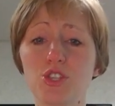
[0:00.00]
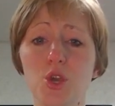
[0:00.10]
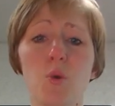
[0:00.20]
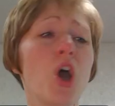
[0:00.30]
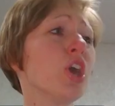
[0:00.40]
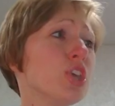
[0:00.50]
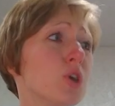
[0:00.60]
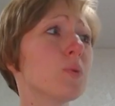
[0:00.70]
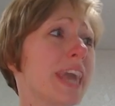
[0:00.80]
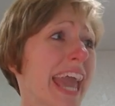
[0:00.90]
do.
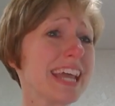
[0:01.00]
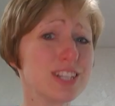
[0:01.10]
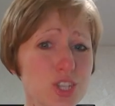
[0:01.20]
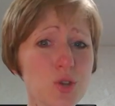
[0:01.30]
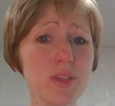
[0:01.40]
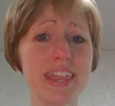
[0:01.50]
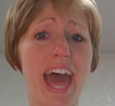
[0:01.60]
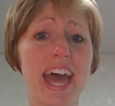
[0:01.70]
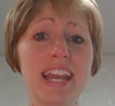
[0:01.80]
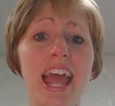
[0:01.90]
You can't do
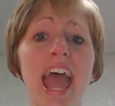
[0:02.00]
that.